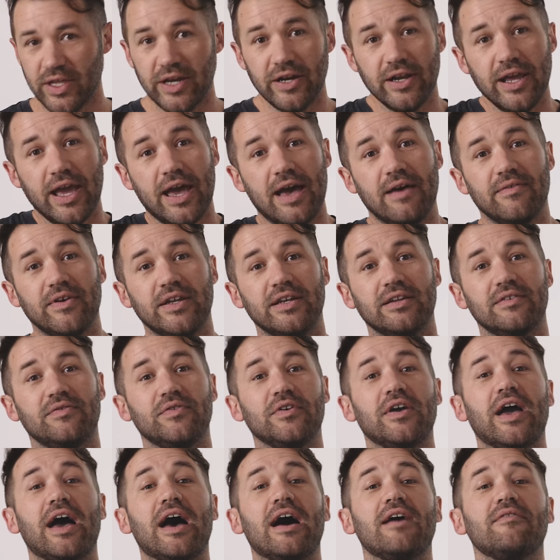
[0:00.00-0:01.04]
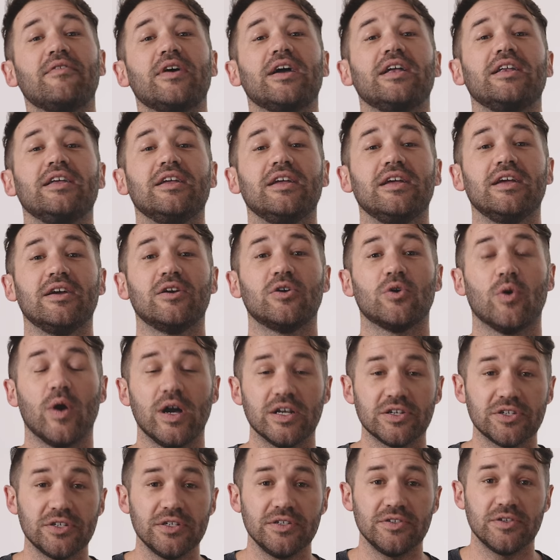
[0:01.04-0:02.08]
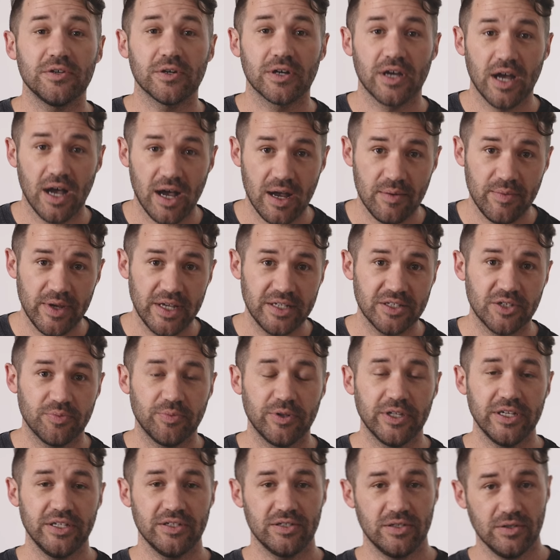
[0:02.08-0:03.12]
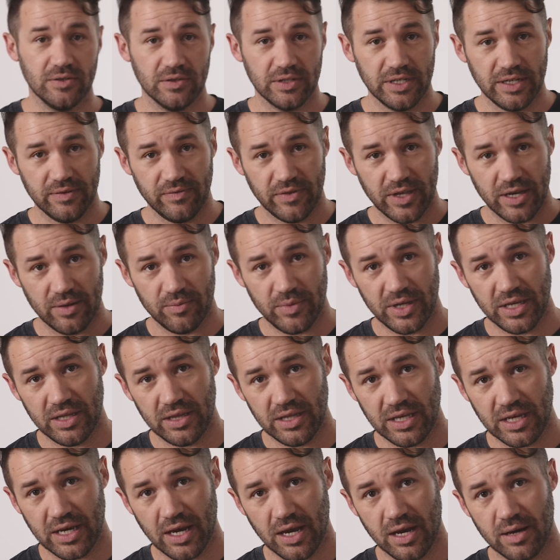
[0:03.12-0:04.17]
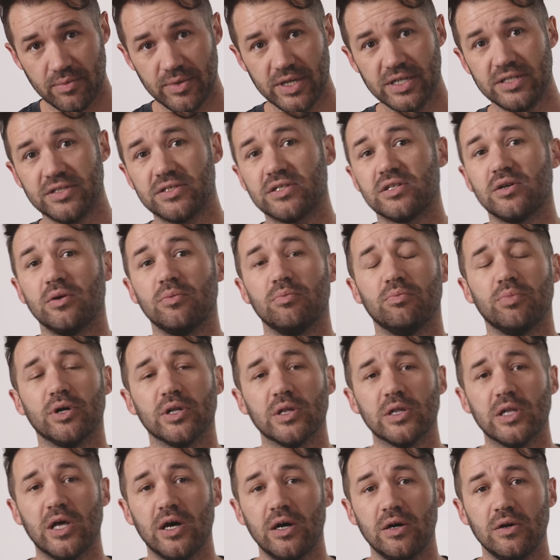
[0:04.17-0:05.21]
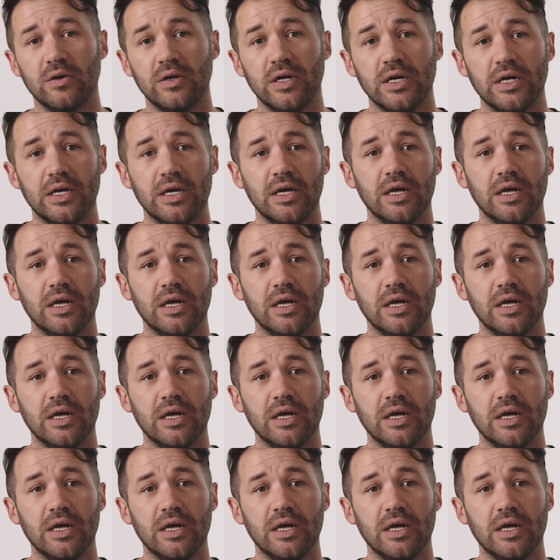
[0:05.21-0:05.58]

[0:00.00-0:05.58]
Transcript: there you have it. If you have any questions or comments, please do leave them in the comments below.